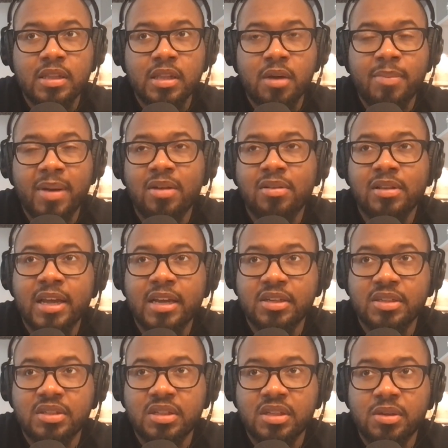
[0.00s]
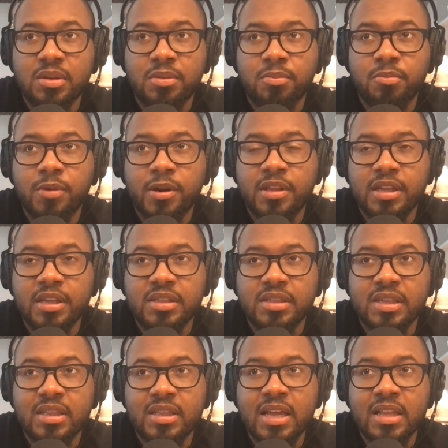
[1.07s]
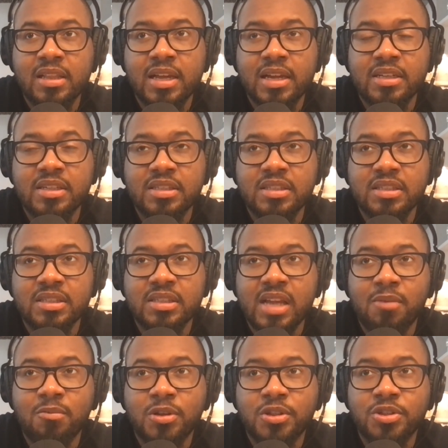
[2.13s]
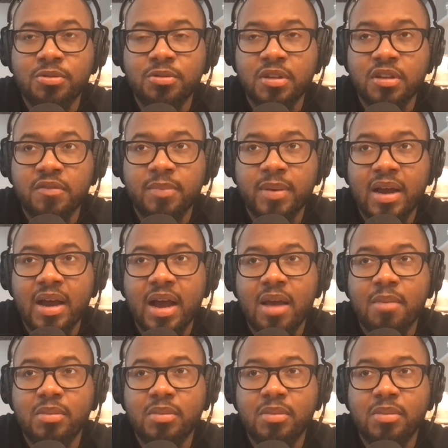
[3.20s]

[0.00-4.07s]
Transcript: about legacy where they said that legacy is not what you leave behind,